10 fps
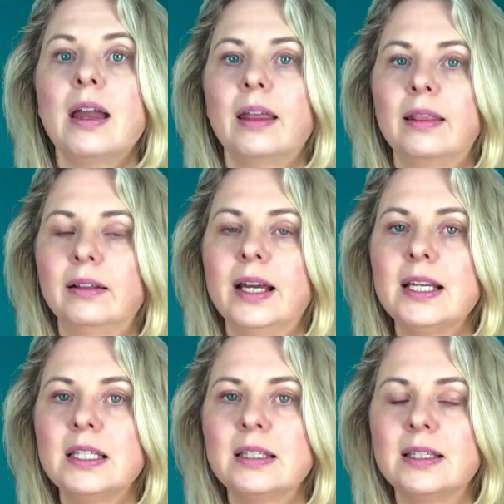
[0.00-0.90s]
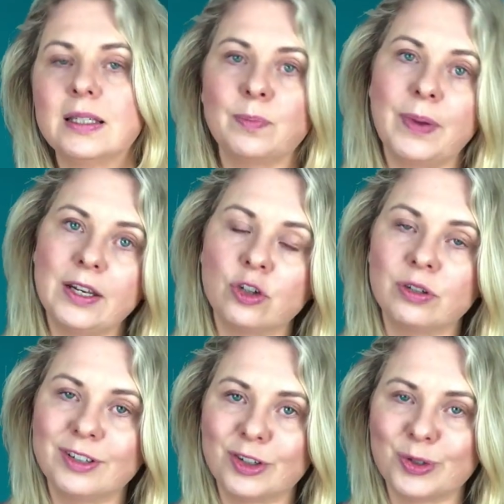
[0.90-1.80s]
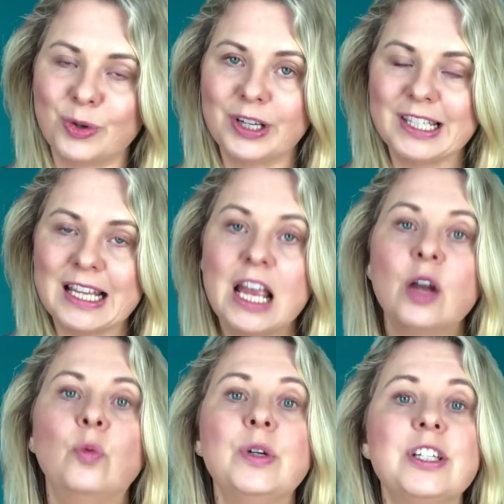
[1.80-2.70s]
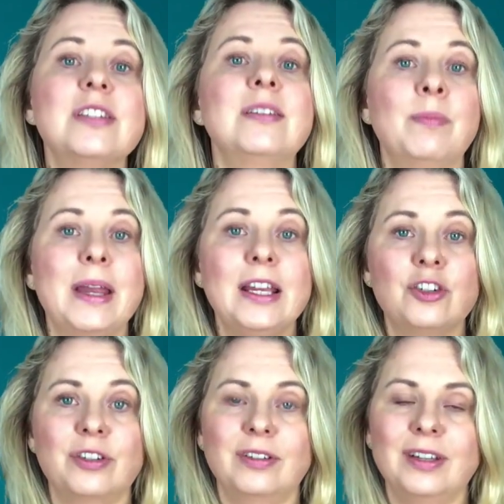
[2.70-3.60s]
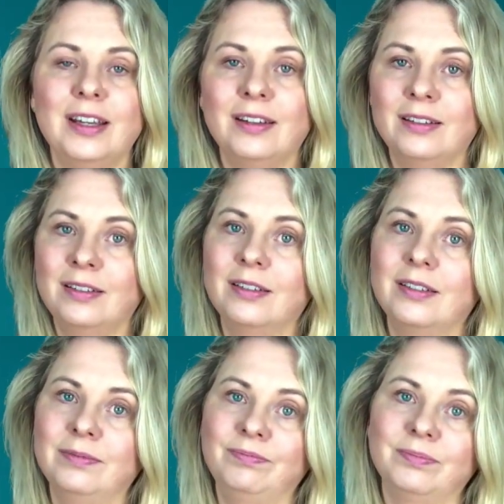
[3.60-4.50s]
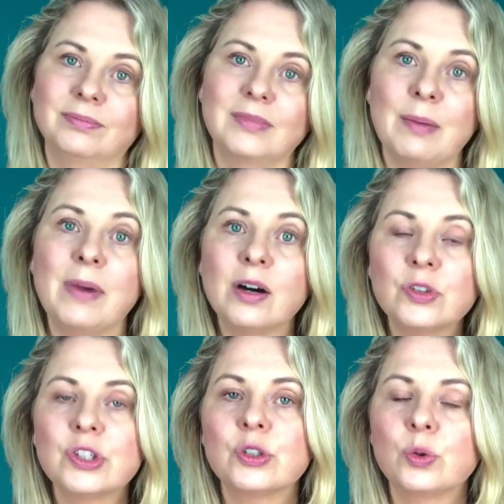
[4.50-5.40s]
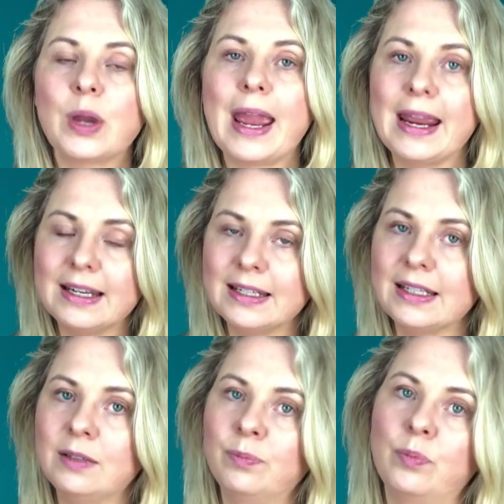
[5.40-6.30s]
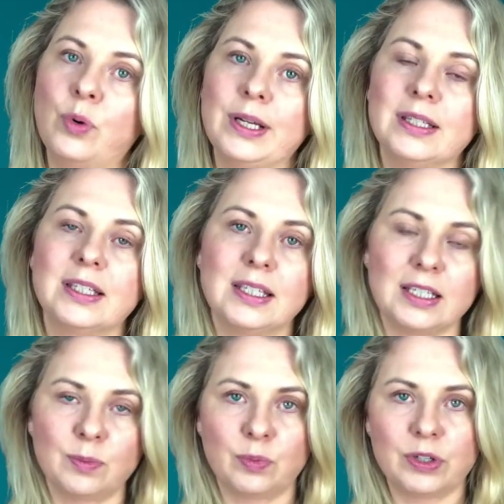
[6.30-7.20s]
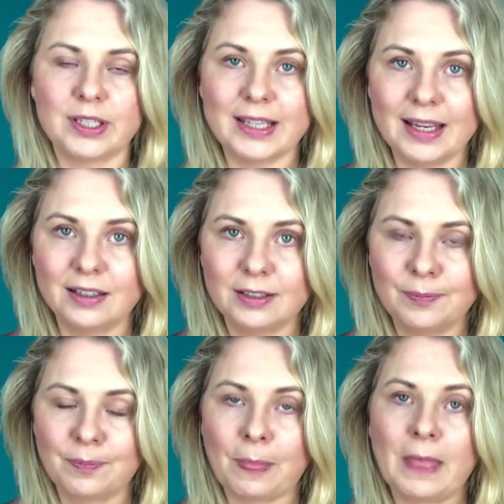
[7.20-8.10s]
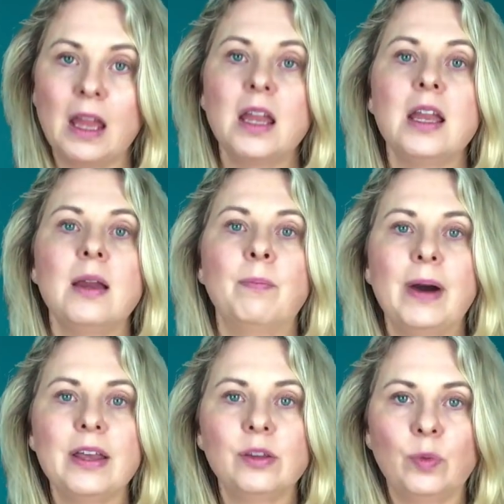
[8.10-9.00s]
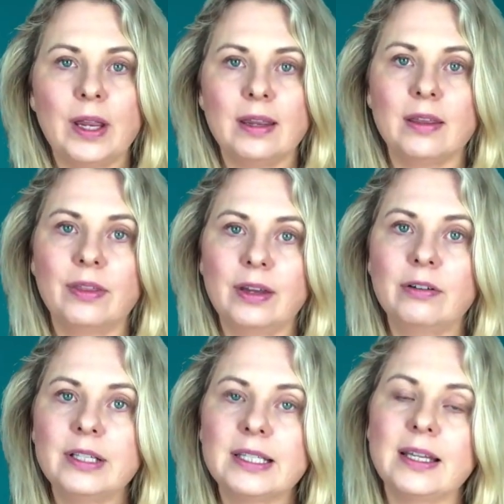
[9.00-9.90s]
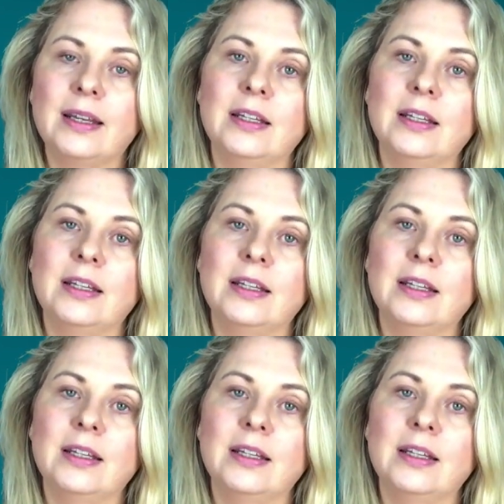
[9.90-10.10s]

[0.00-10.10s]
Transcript: And the last is pension insurance, which is the major and amounts to 18.6%. By the way, there is an